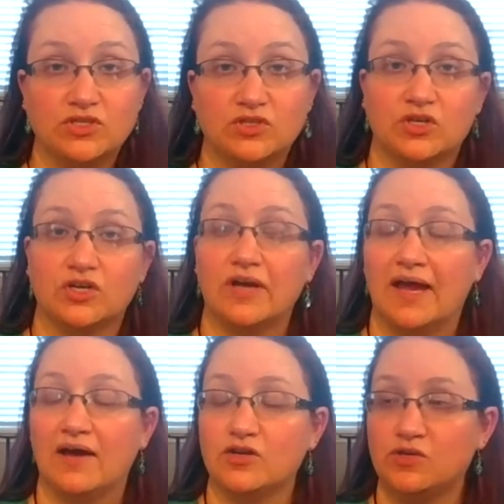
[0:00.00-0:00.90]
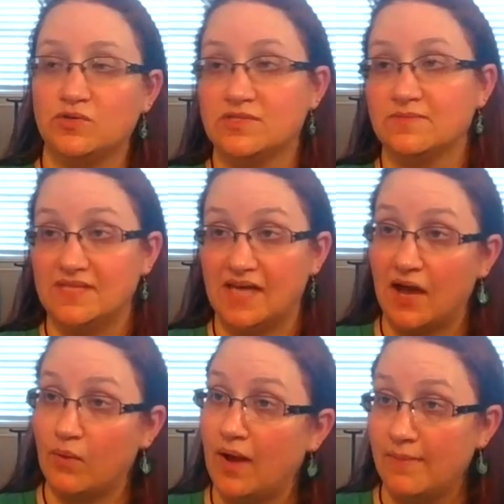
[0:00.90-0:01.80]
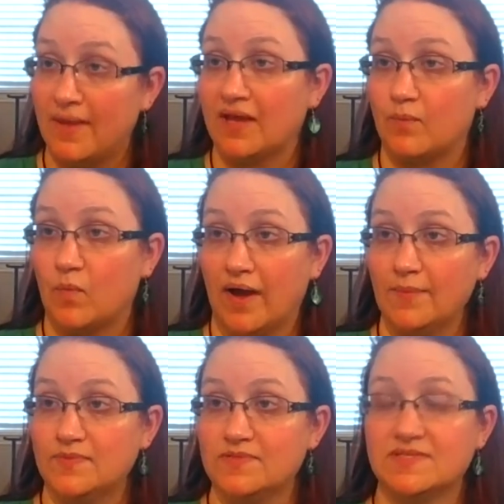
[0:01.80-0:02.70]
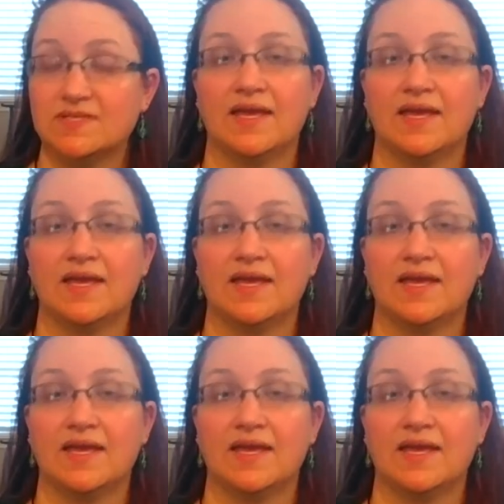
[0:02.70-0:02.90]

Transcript: to learn how to do some DIY makeup wipes,